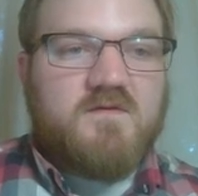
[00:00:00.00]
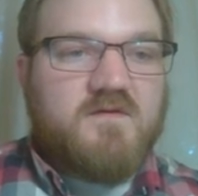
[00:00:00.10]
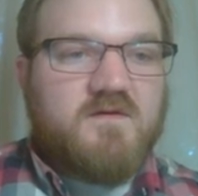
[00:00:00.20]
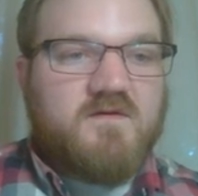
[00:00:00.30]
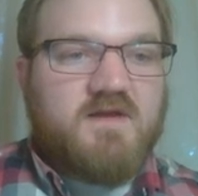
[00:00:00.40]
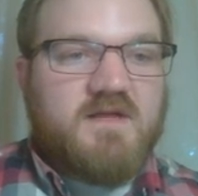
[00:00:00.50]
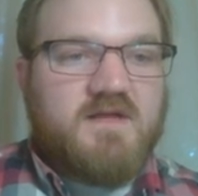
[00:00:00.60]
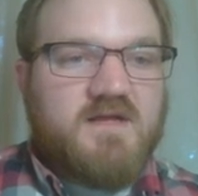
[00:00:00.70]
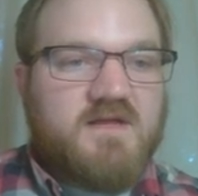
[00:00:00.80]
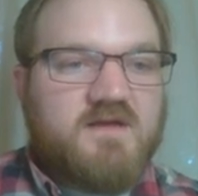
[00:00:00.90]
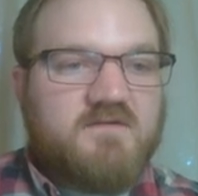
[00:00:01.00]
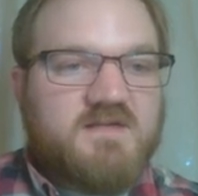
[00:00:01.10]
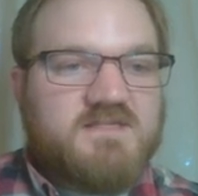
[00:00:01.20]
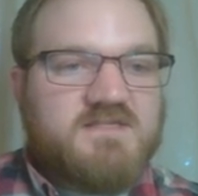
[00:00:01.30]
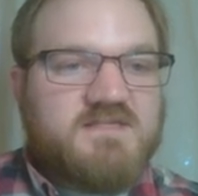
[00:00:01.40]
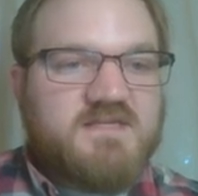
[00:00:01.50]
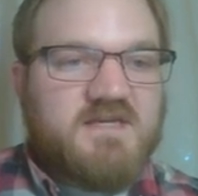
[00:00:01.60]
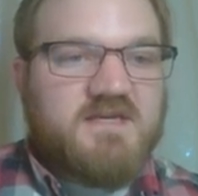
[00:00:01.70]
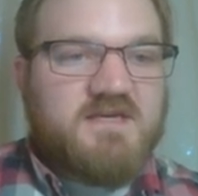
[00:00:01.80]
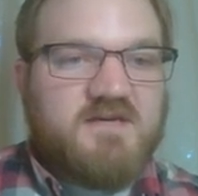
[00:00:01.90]
All right, let's
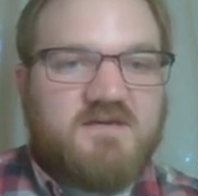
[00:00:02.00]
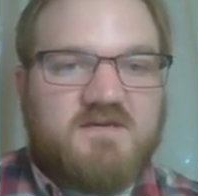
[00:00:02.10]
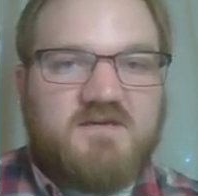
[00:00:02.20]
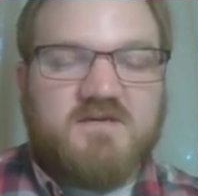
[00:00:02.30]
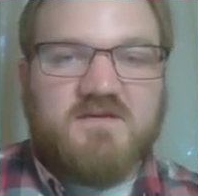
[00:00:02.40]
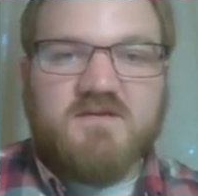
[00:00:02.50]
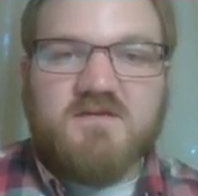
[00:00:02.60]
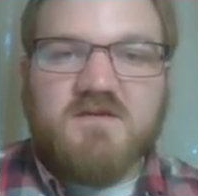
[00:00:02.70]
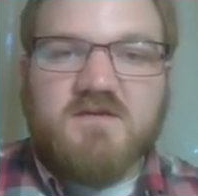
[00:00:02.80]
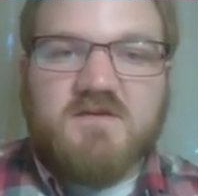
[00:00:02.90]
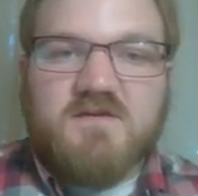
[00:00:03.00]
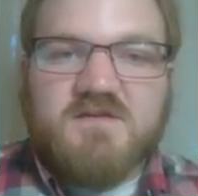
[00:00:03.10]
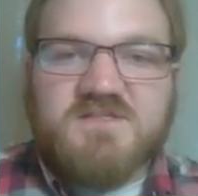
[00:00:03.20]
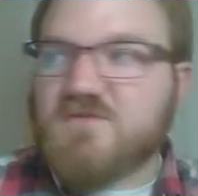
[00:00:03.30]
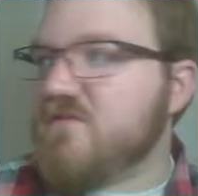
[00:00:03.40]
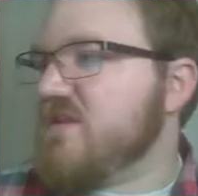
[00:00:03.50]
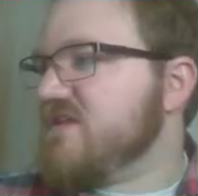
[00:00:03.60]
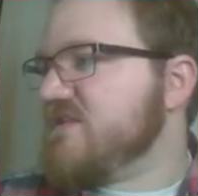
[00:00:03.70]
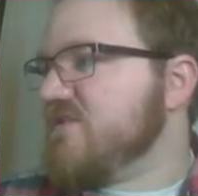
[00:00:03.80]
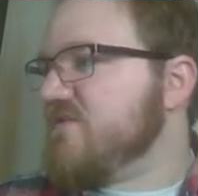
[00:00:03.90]
see. So
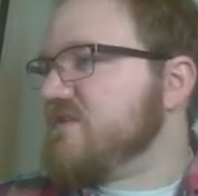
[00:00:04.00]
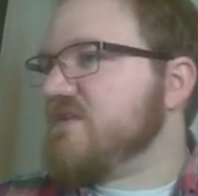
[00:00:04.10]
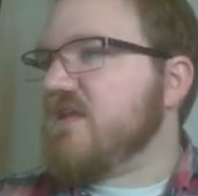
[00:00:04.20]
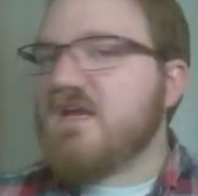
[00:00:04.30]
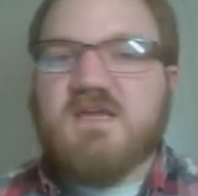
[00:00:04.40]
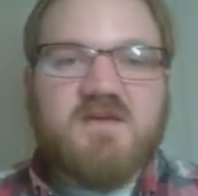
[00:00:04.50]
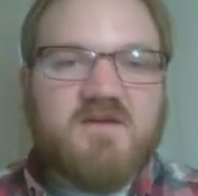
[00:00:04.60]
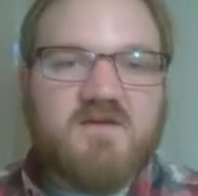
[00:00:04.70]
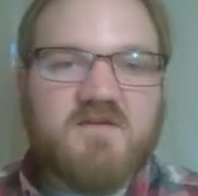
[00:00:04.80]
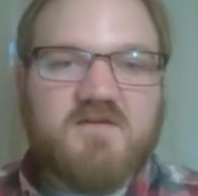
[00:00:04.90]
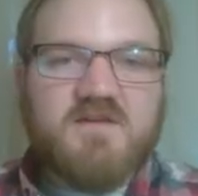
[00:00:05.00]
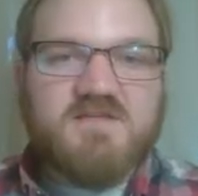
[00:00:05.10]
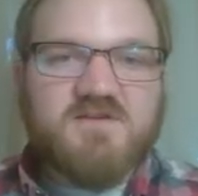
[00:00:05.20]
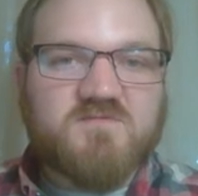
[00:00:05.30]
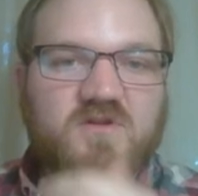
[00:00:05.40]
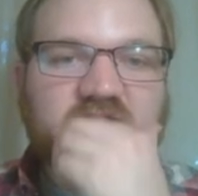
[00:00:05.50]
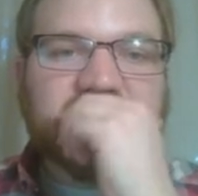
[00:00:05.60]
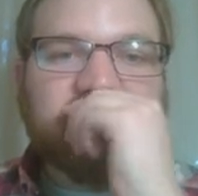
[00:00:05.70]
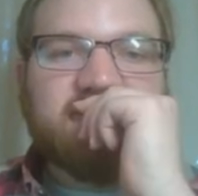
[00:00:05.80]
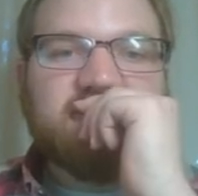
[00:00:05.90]
this looks
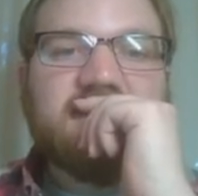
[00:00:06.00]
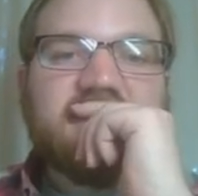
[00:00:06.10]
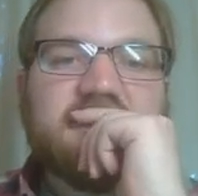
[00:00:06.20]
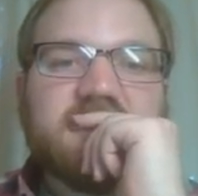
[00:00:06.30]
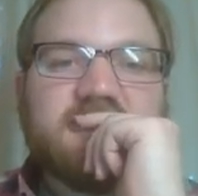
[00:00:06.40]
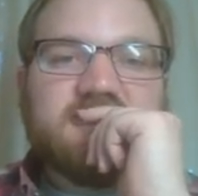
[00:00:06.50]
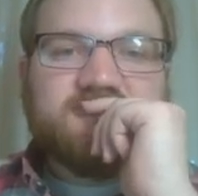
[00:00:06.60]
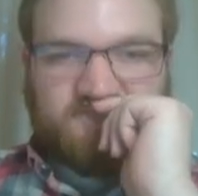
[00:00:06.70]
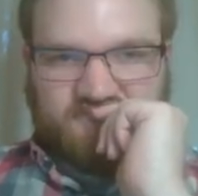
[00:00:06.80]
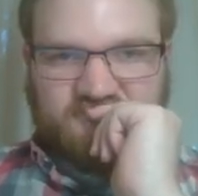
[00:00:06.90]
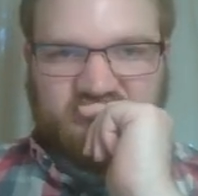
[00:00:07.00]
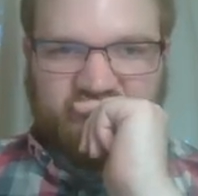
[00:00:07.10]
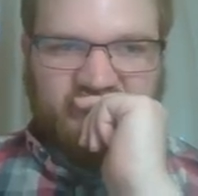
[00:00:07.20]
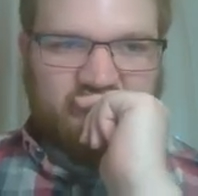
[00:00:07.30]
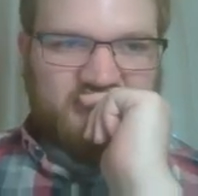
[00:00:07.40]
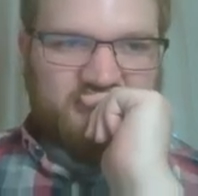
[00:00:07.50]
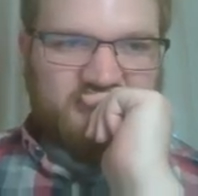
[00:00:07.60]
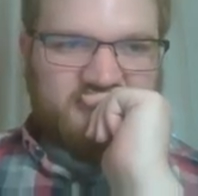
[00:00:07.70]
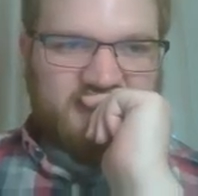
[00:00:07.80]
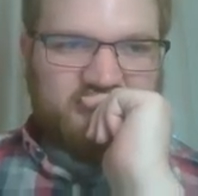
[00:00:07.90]
plausible. 5
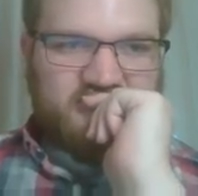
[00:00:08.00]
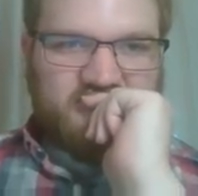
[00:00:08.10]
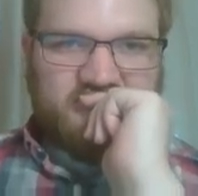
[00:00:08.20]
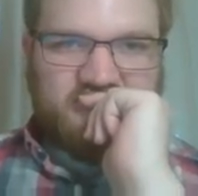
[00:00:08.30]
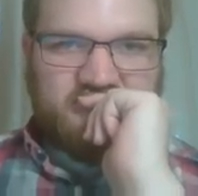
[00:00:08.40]
millimeter diameter.